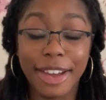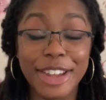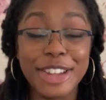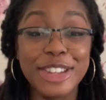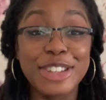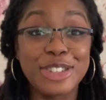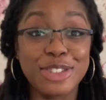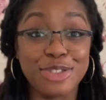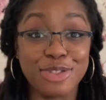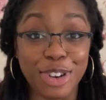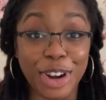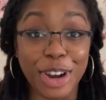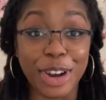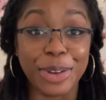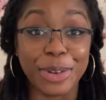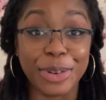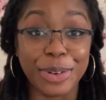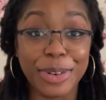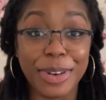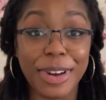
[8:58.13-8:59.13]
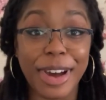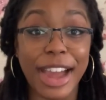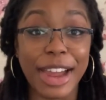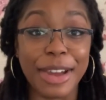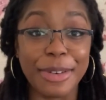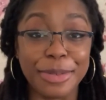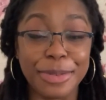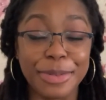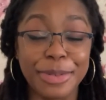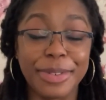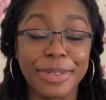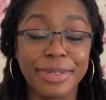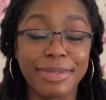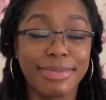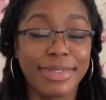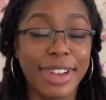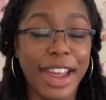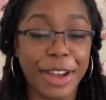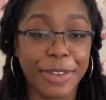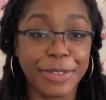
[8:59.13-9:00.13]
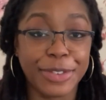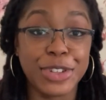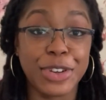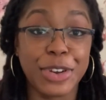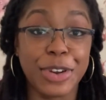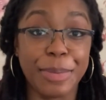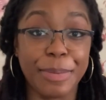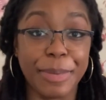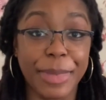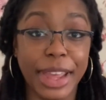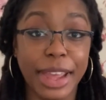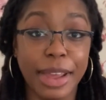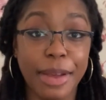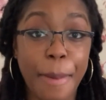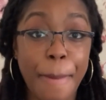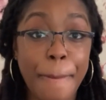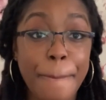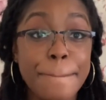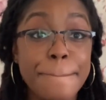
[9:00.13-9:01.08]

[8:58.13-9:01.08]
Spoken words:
a struggle, I will have to admit.